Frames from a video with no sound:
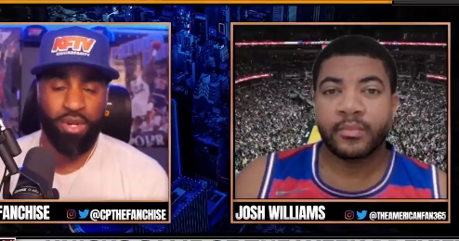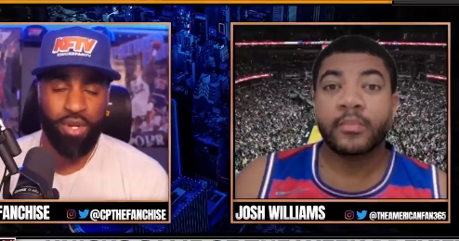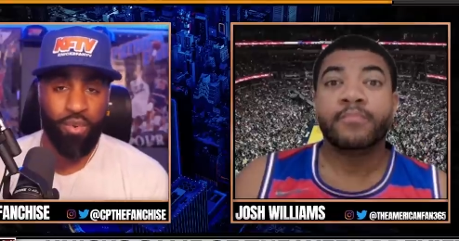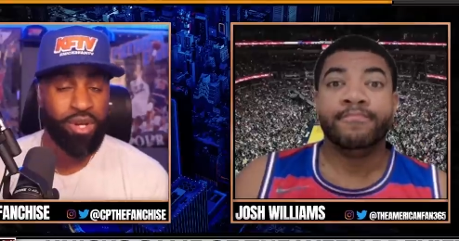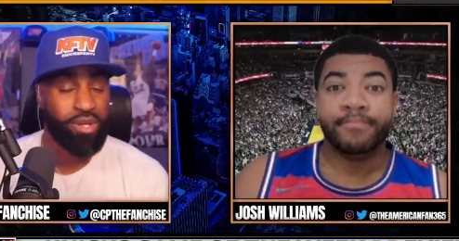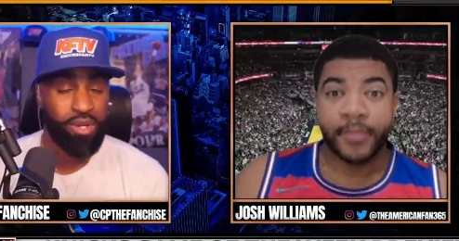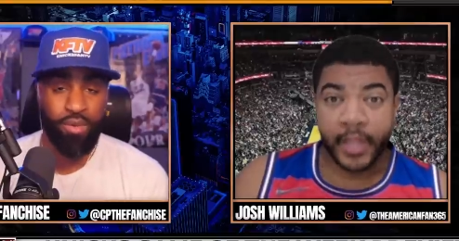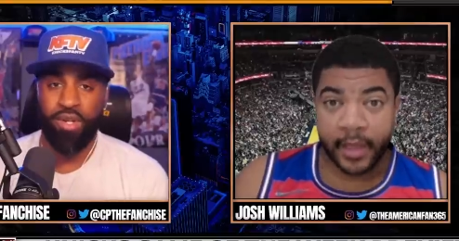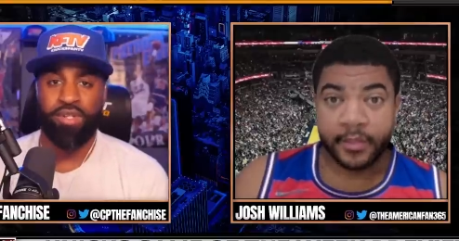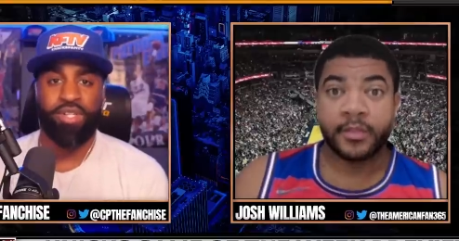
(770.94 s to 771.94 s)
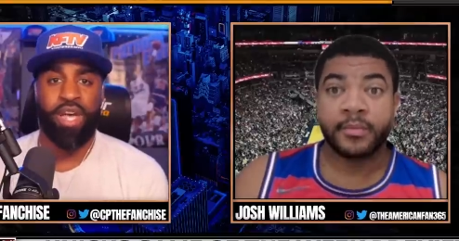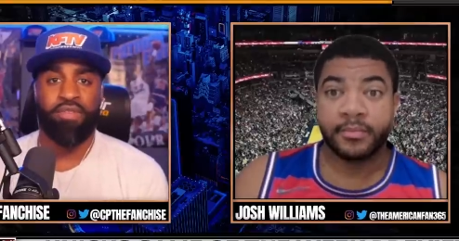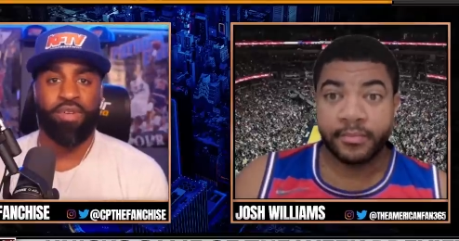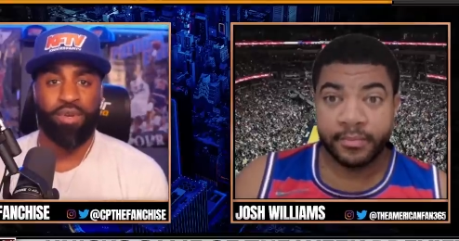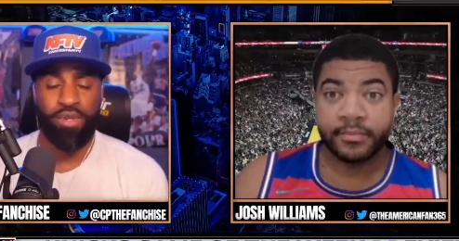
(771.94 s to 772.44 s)
Speaker 1: at Quickley, Quickley yes.
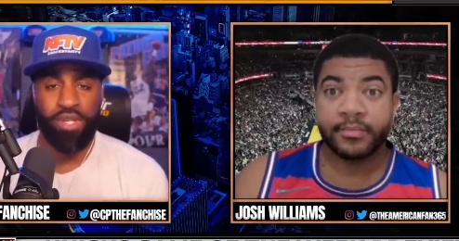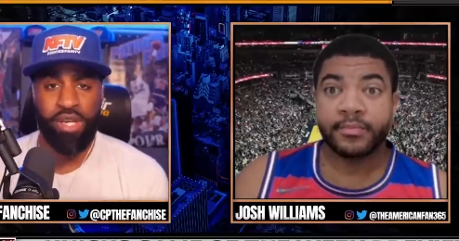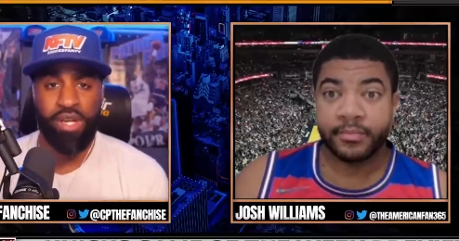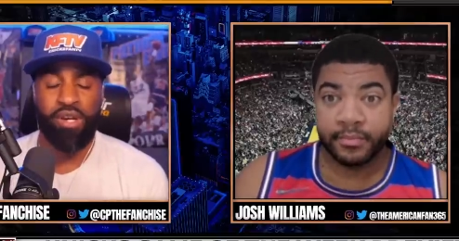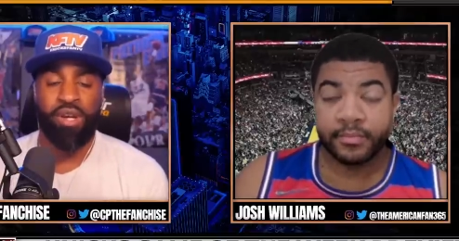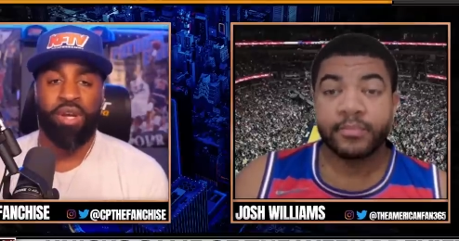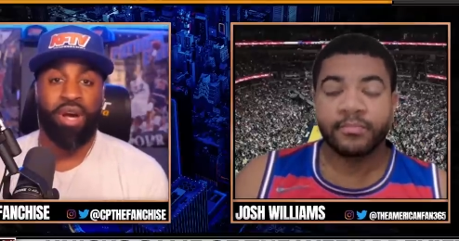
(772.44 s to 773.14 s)
having a good year.